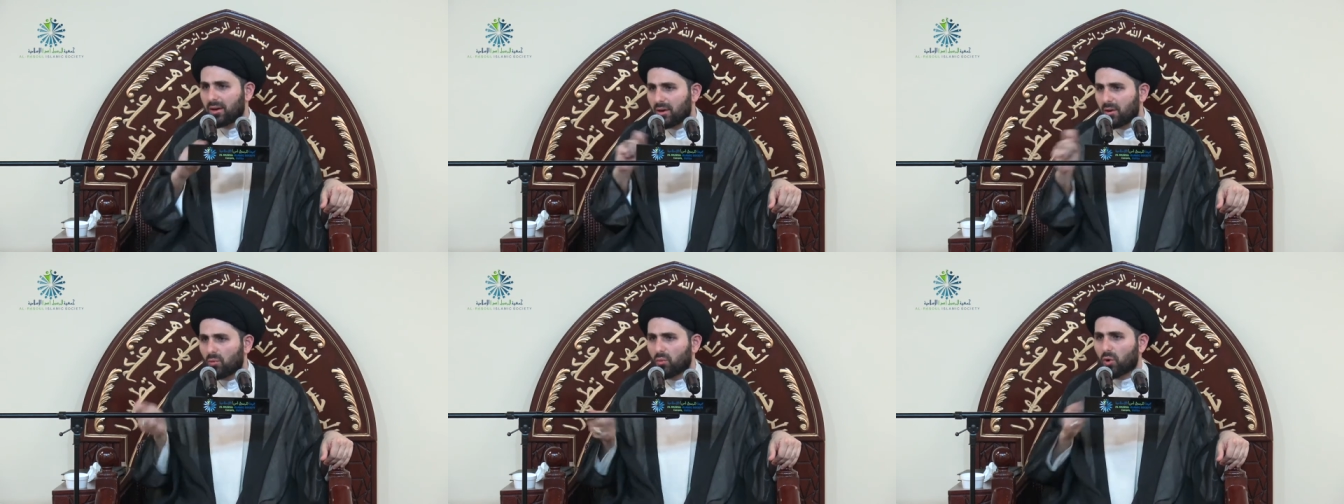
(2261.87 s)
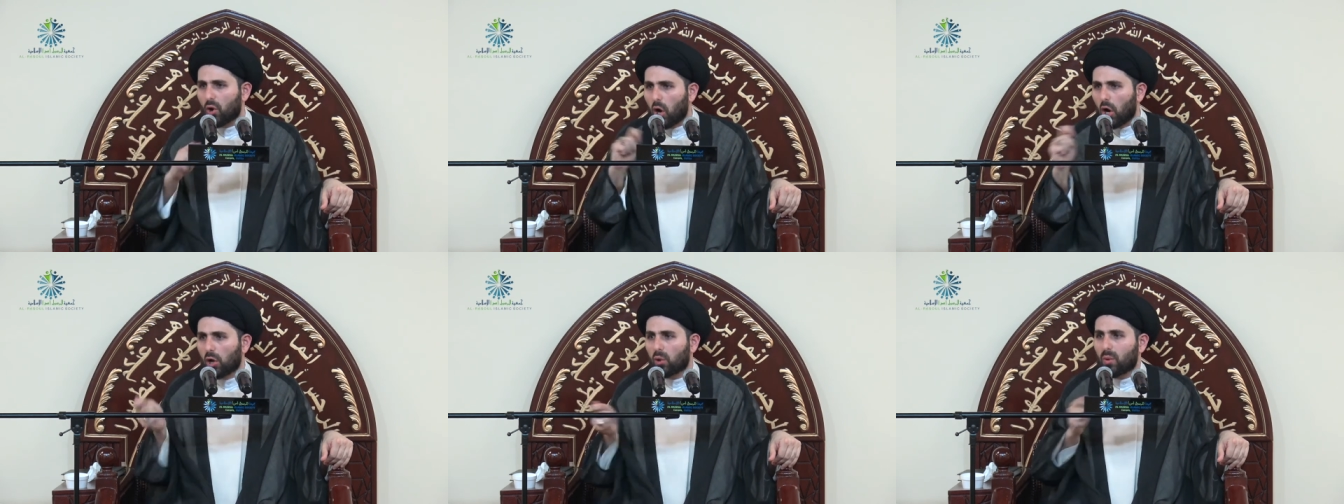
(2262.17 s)
we're
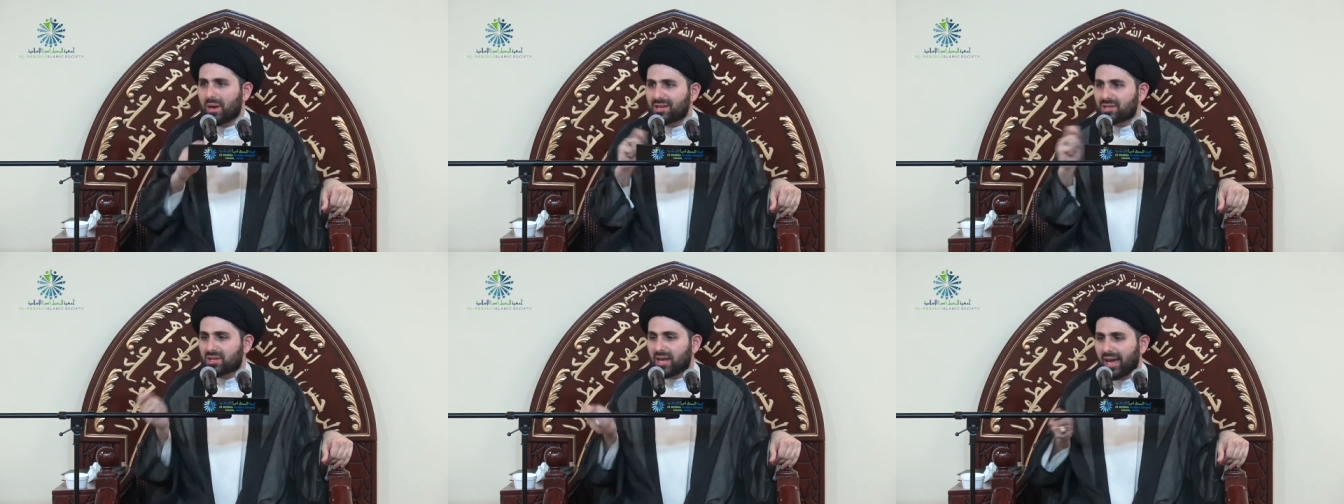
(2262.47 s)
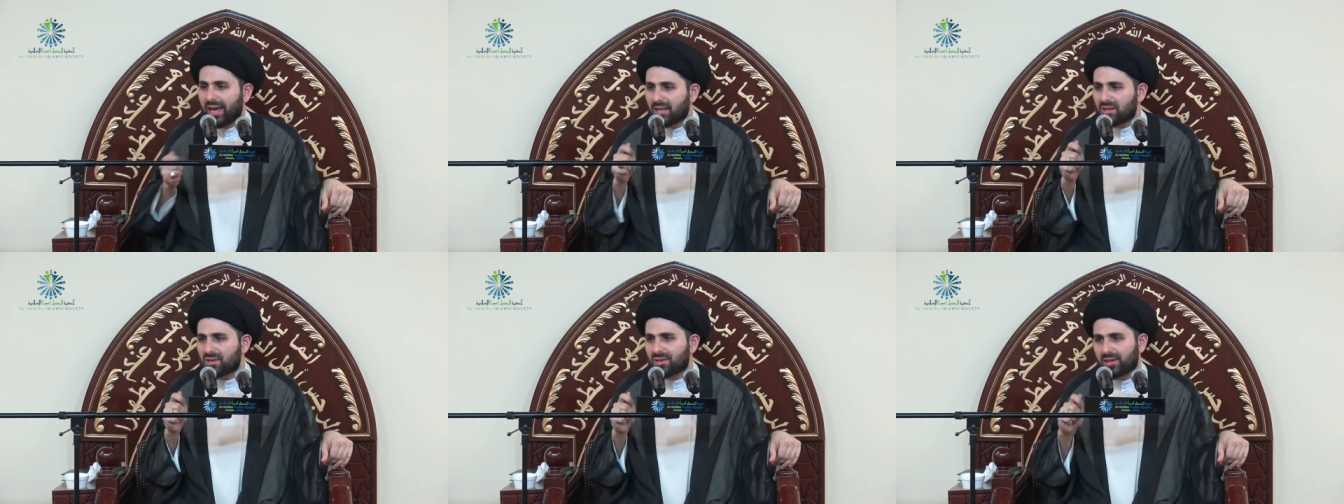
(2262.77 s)
always
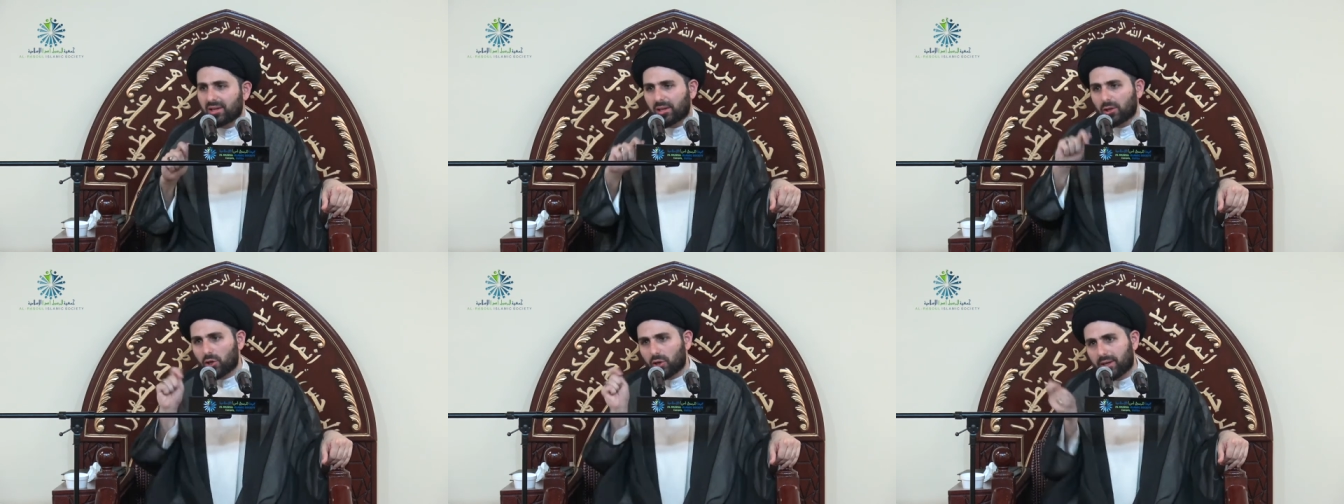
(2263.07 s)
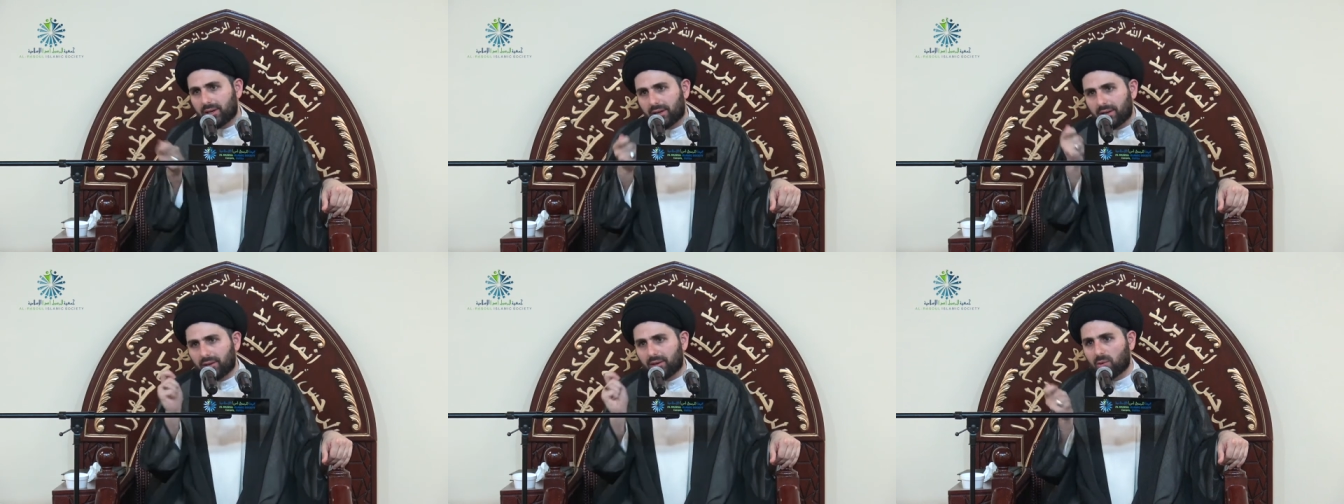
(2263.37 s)
hasty
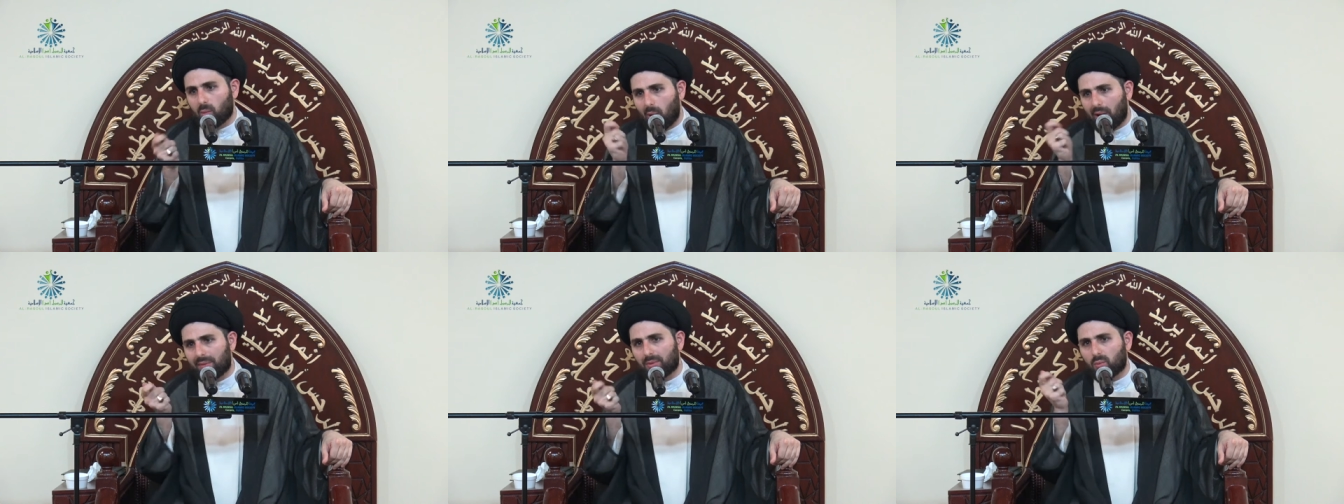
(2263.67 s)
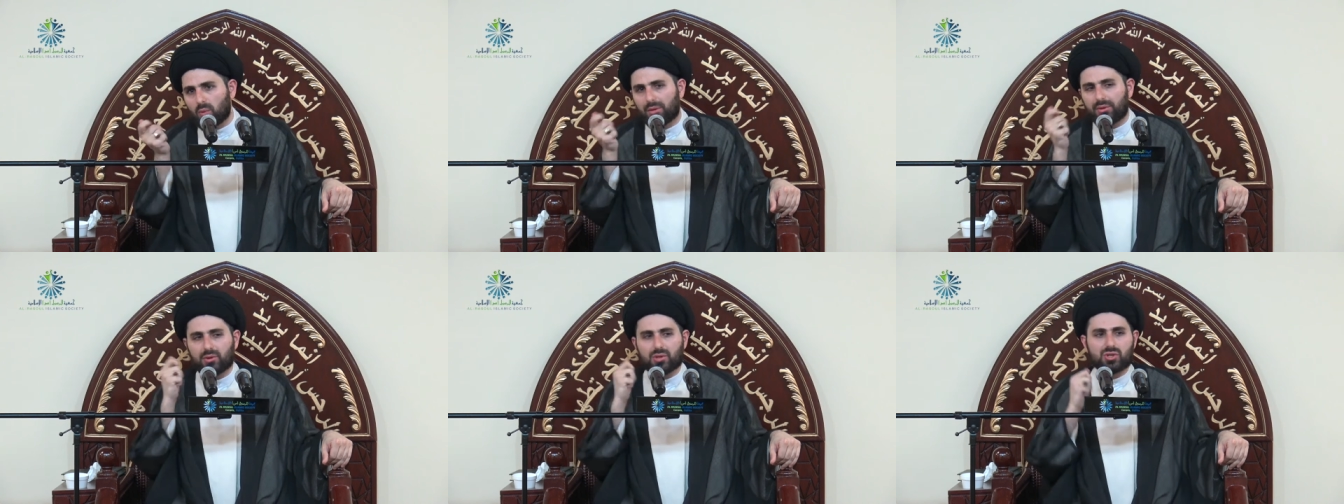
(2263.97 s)
looking when
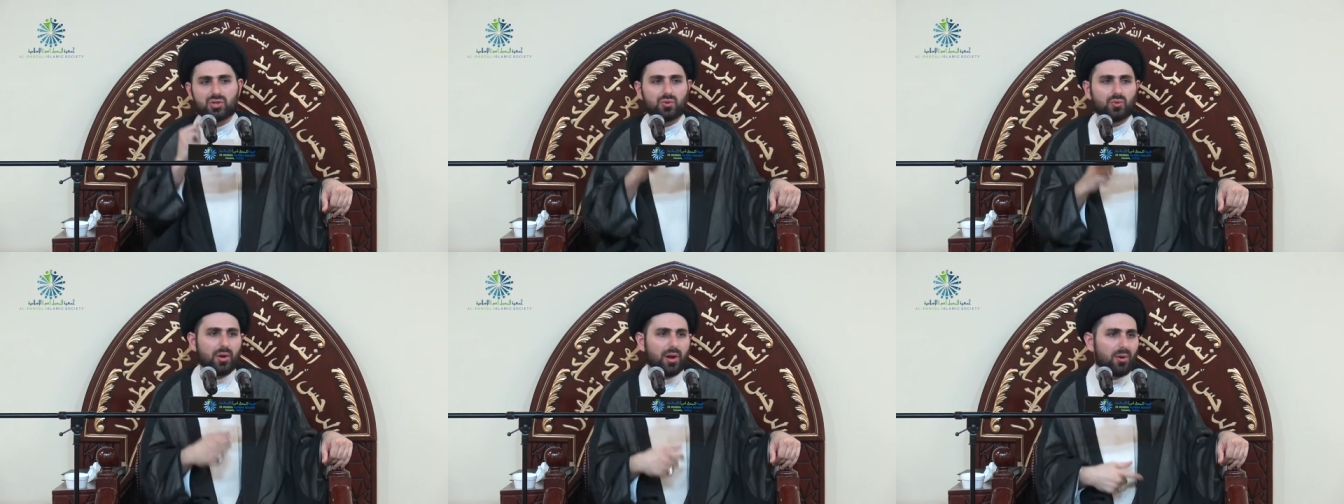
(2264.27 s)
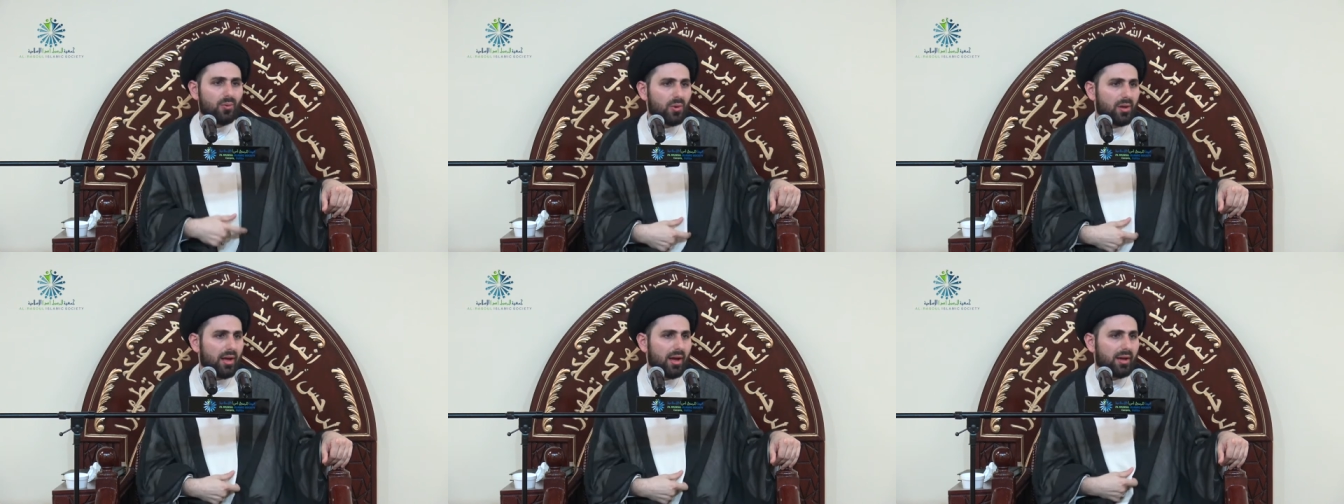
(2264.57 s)
will this surah
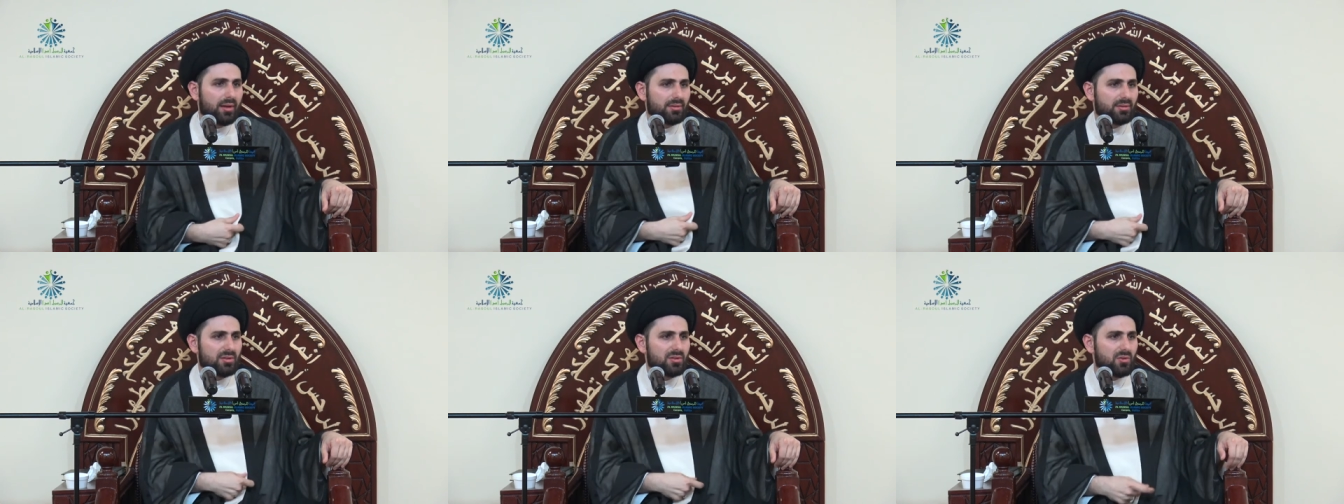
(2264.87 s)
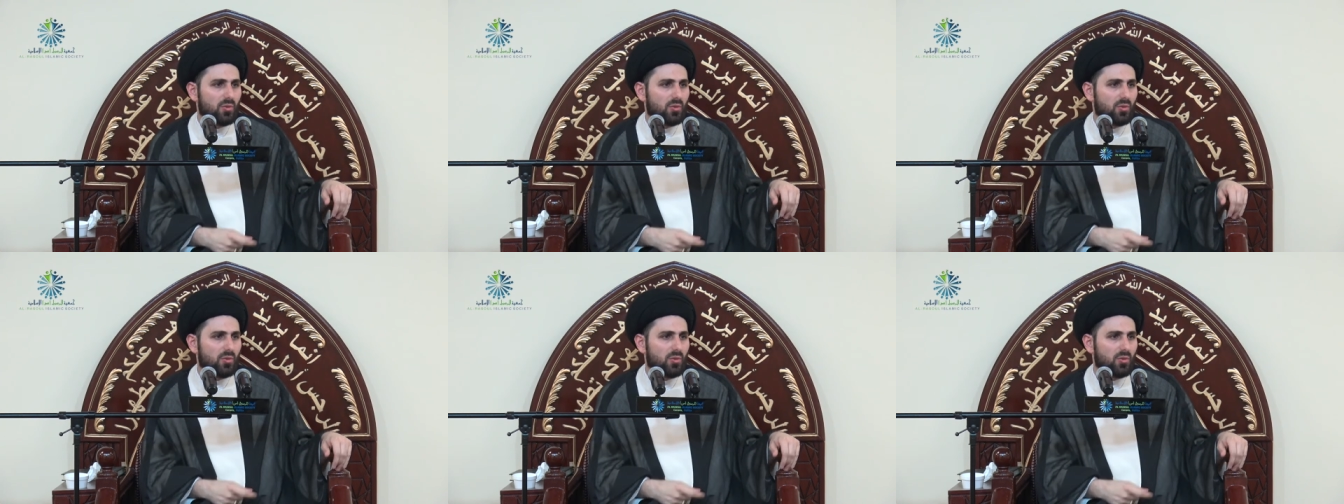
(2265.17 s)
will end?